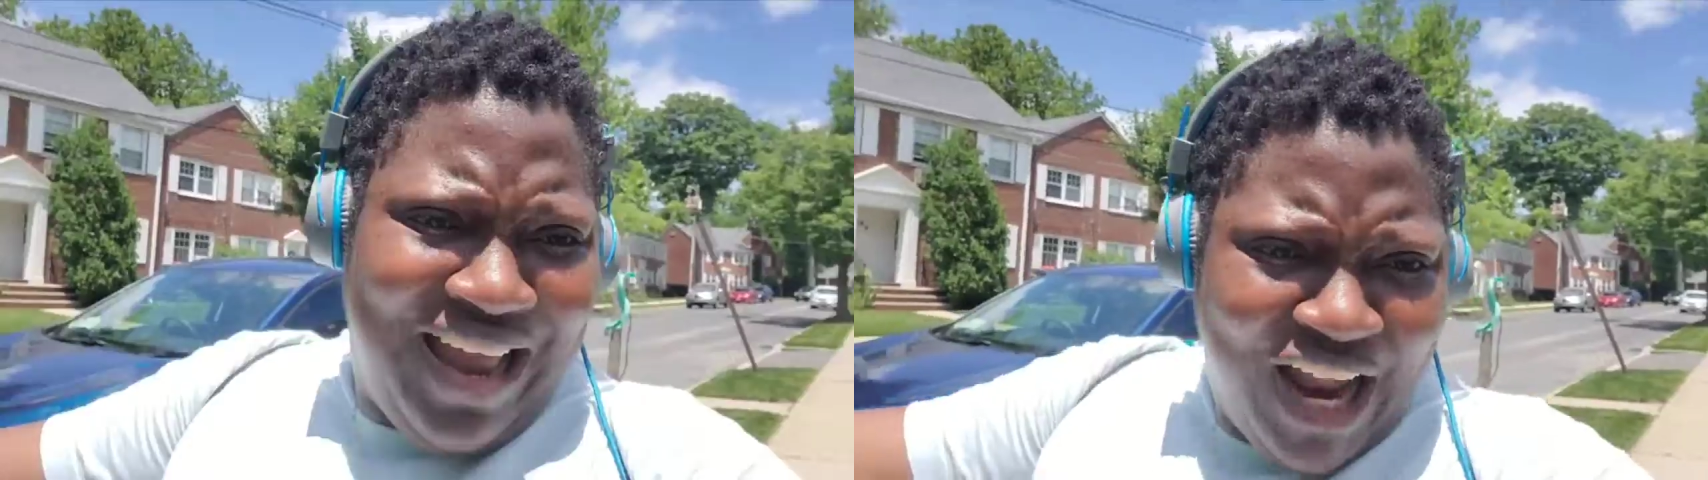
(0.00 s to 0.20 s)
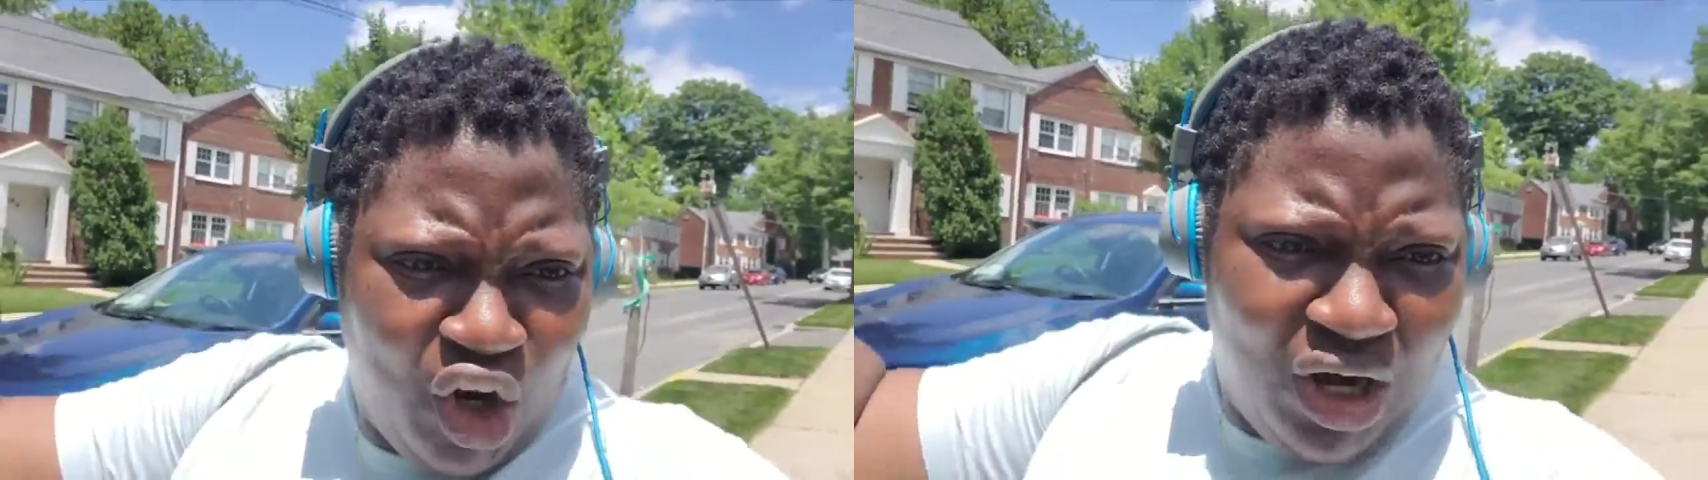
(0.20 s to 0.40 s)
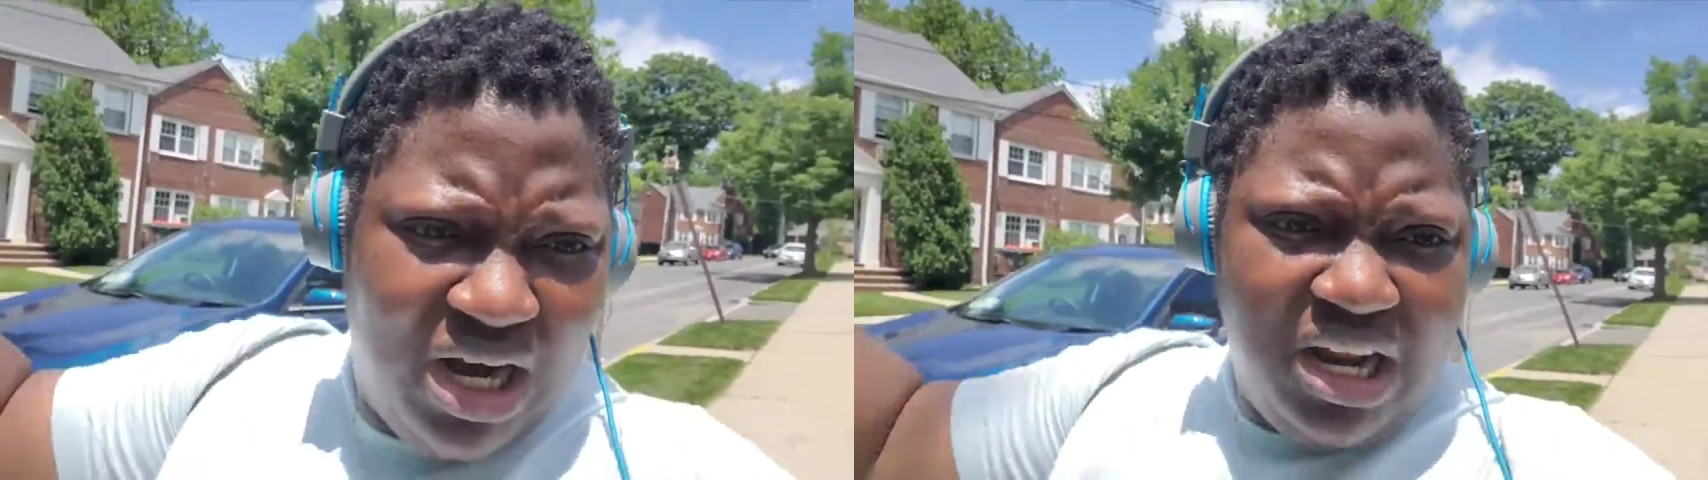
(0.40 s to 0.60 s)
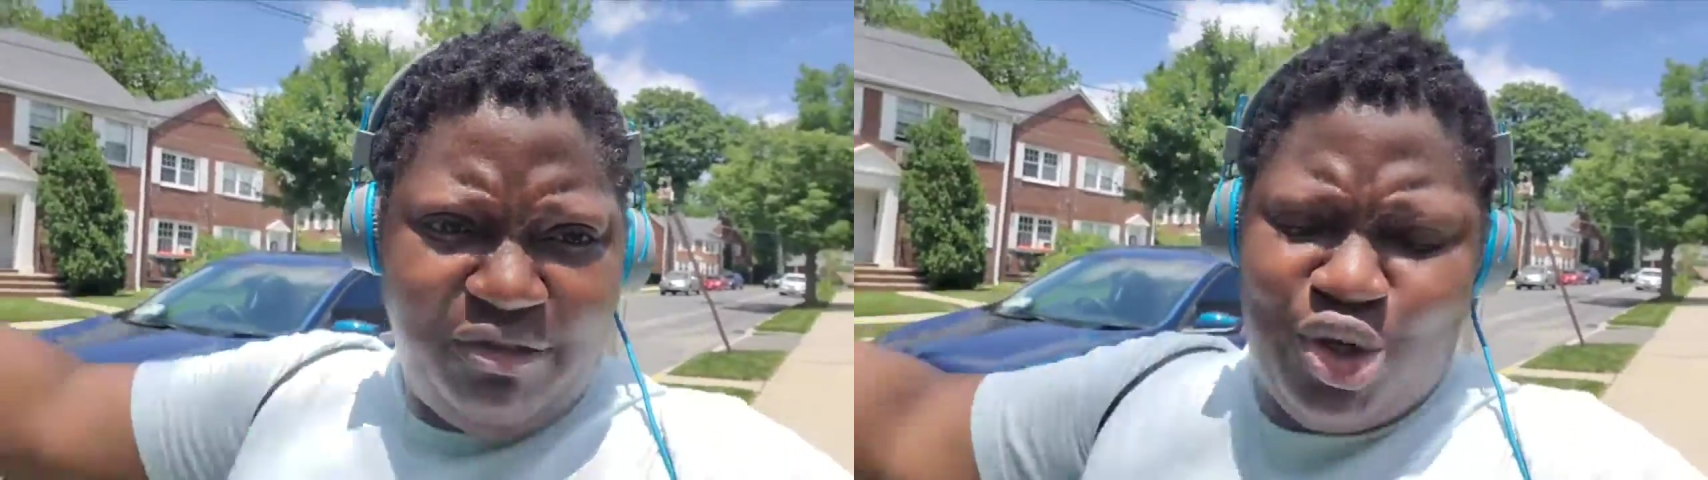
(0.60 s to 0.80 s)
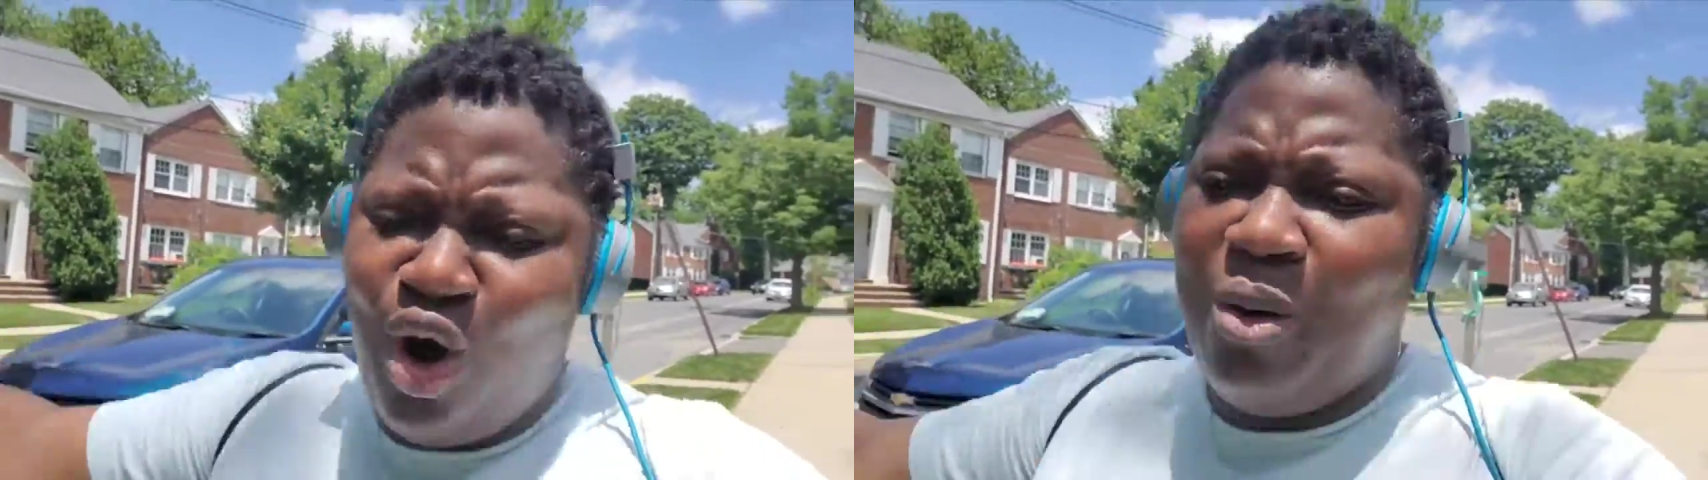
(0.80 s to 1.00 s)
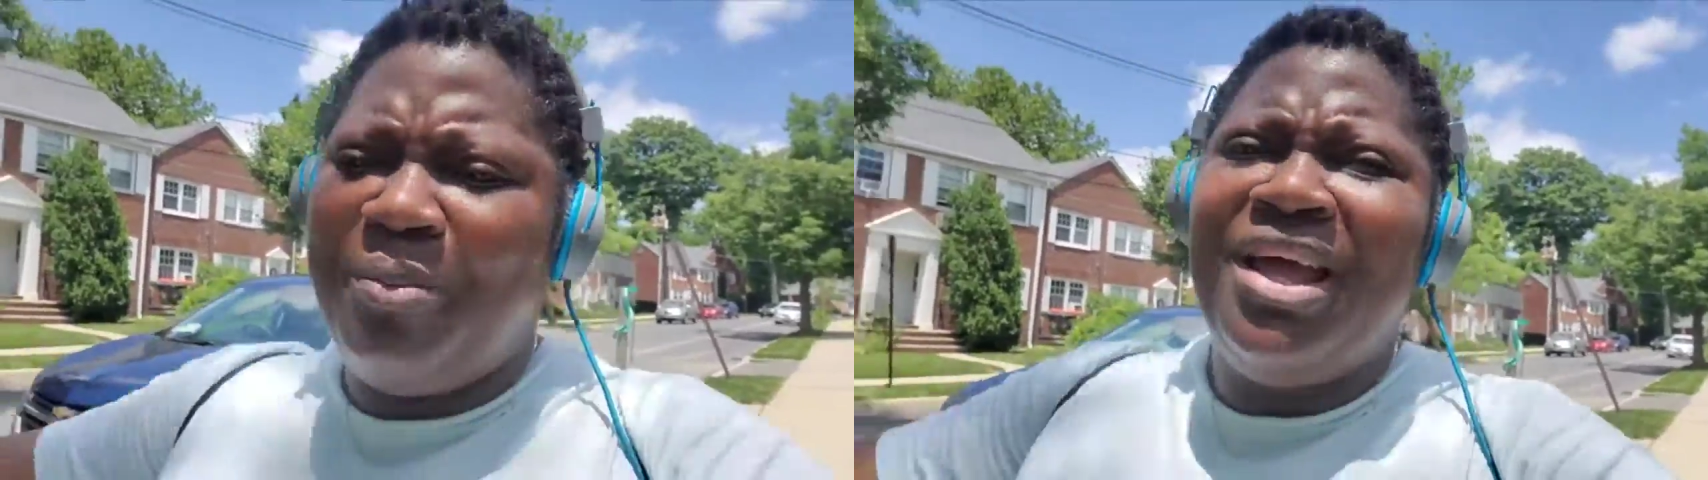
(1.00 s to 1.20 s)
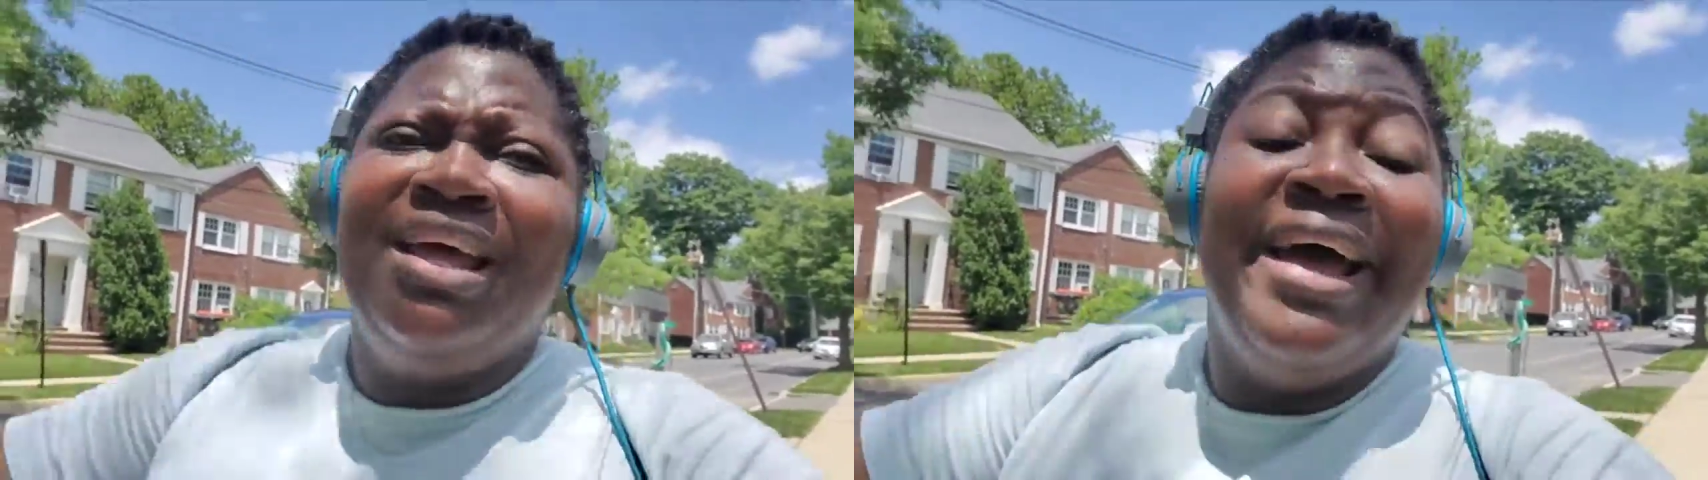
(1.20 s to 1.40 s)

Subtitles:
cannot lift up.